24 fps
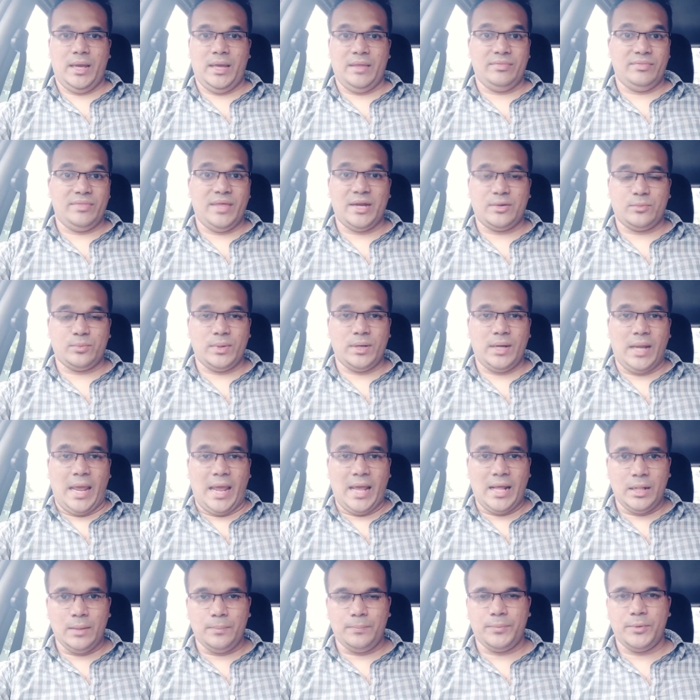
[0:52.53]
and that will
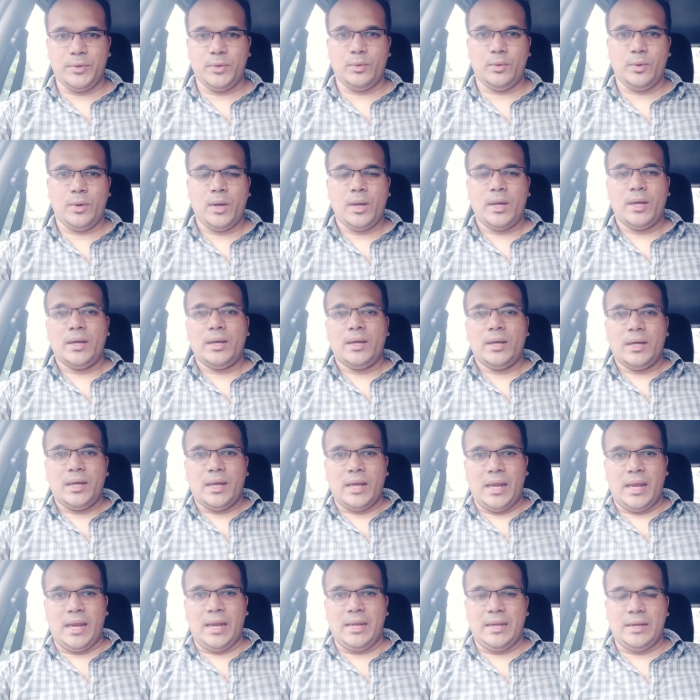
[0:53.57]
help you
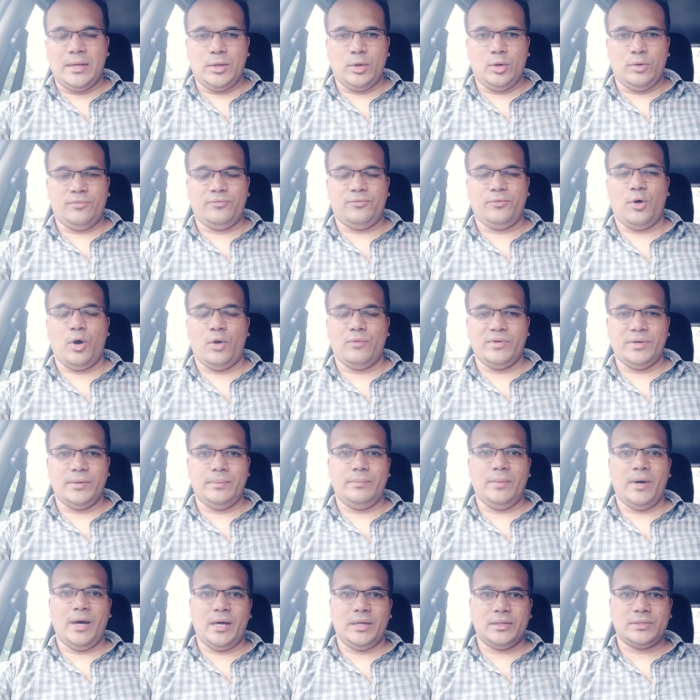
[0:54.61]
in your
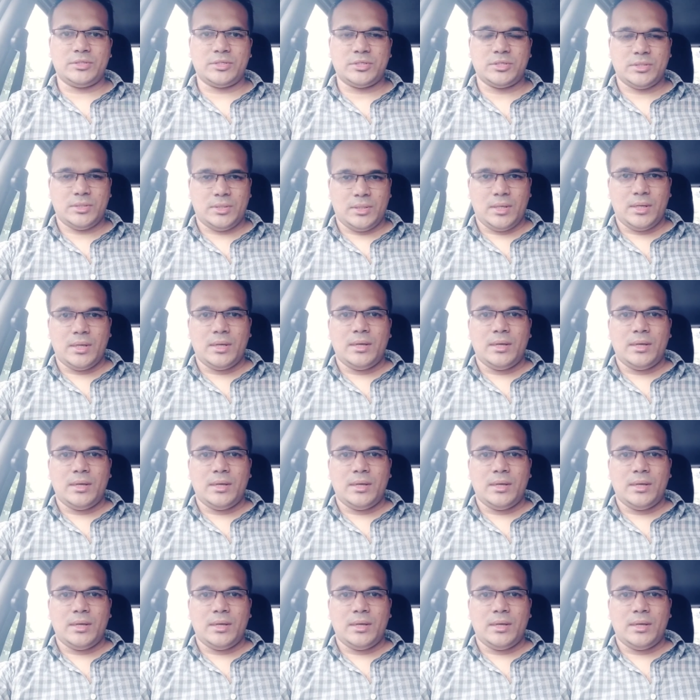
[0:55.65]
forward march